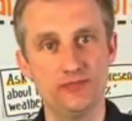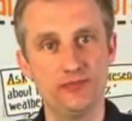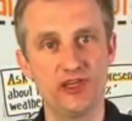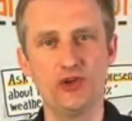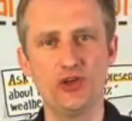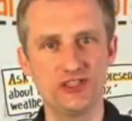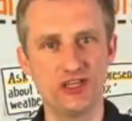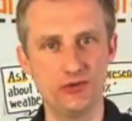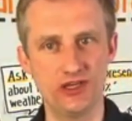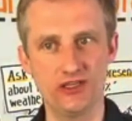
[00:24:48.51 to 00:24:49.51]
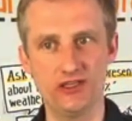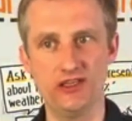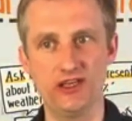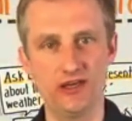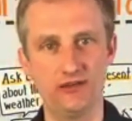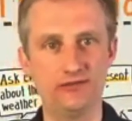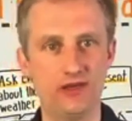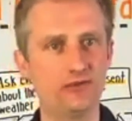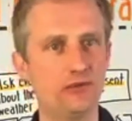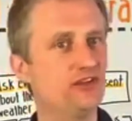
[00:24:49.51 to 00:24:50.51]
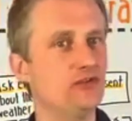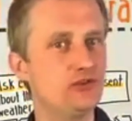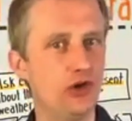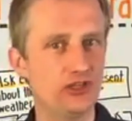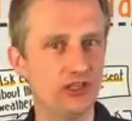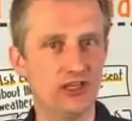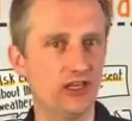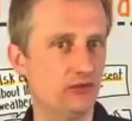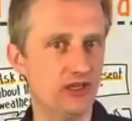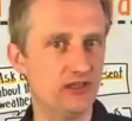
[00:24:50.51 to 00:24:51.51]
but not directly live. Otherwise you're talking again, right?